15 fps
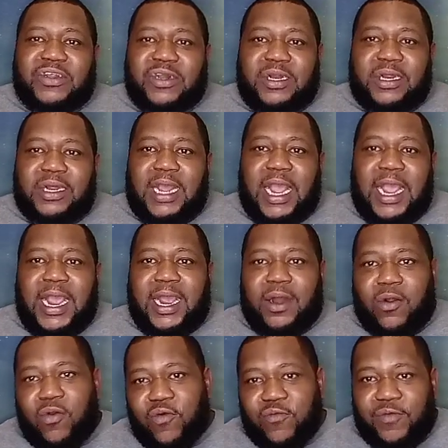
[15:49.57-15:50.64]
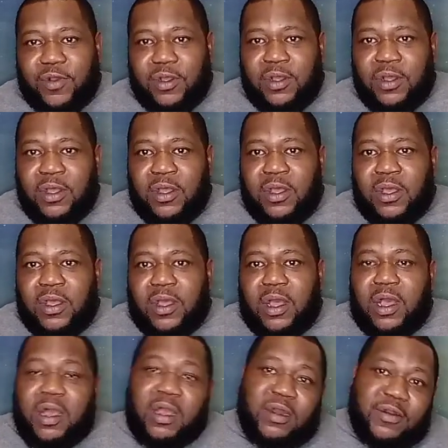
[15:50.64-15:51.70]
100 views on it. So
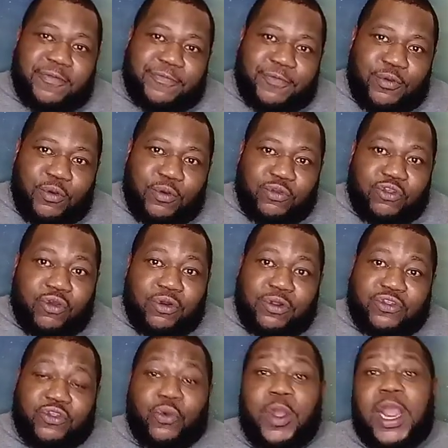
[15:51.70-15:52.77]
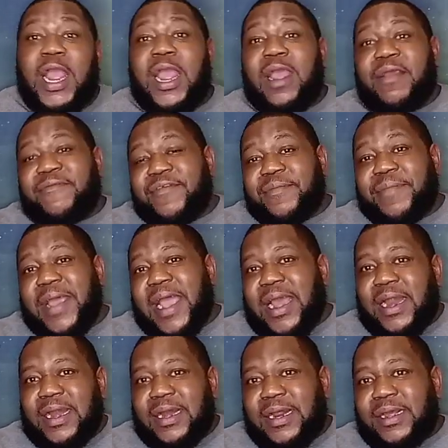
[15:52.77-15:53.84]
everybody that viewed it,
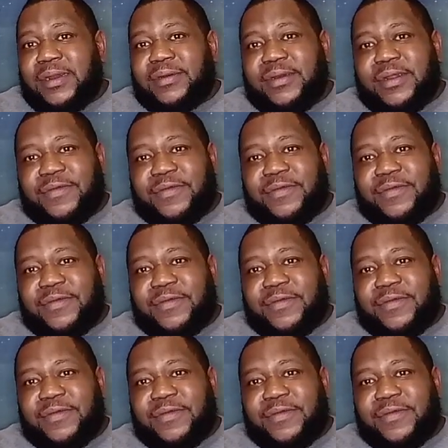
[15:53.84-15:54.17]
thank you.